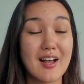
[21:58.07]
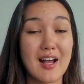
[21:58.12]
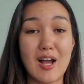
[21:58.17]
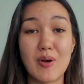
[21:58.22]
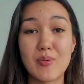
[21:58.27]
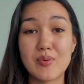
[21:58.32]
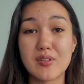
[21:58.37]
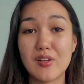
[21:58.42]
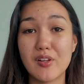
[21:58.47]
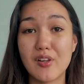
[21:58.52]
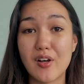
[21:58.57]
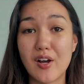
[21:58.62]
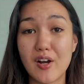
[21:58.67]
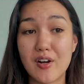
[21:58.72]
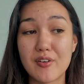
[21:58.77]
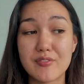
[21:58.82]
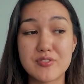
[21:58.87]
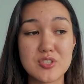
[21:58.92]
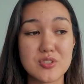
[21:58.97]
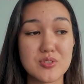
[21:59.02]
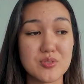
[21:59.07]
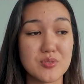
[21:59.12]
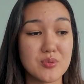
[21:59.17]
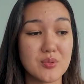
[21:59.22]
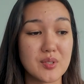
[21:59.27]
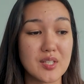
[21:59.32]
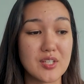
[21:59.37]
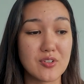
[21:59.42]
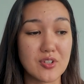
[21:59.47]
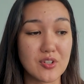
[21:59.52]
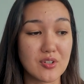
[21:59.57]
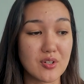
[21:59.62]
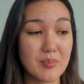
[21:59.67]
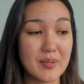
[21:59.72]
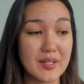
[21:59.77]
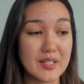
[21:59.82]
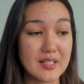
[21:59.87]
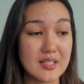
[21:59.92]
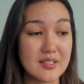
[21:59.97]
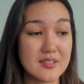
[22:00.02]
I would love to hear your
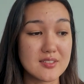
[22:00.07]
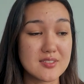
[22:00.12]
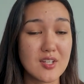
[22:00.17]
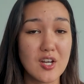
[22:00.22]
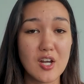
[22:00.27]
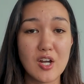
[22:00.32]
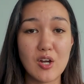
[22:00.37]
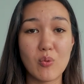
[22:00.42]
opinions.